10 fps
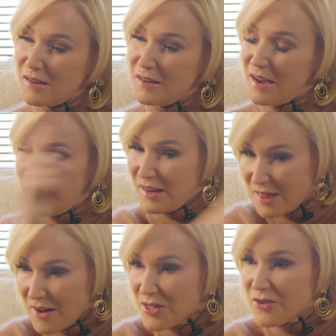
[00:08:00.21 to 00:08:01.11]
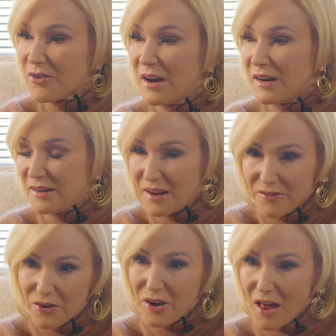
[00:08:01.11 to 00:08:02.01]
yeah, eleventh grade in
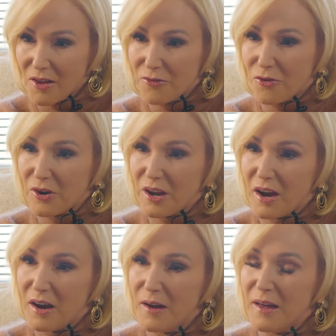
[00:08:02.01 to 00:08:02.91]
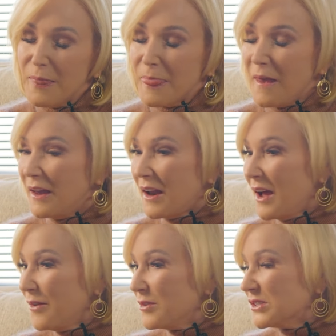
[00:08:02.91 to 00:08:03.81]
Danville, California, and
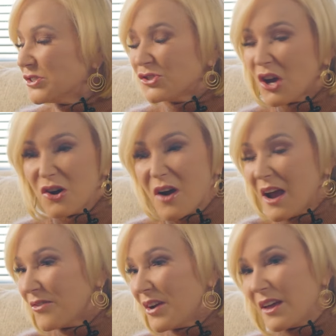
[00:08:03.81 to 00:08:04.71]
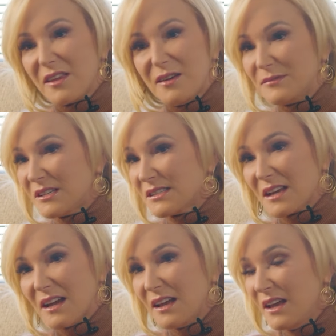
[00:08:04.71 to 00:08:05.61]
I was so angry at them, just
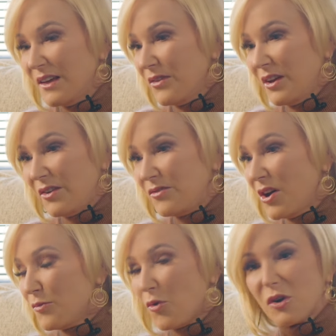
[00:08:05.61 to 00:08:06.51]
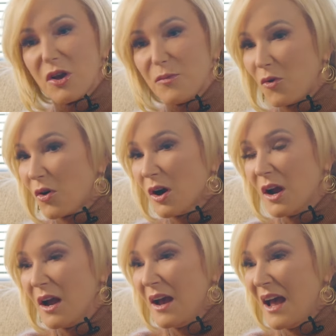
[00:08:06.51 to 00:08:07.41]
like, you know, no more, no more.
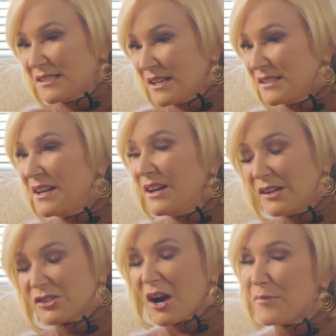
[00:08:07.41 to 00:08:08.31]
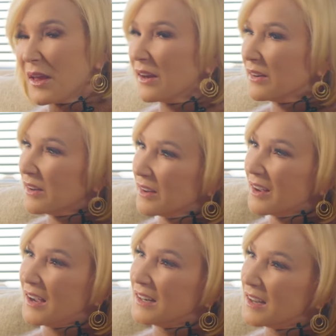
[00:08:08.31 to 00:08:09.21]
As a teenager, I began to
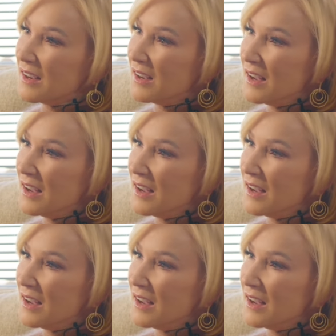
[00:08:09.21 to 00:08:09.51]
kind of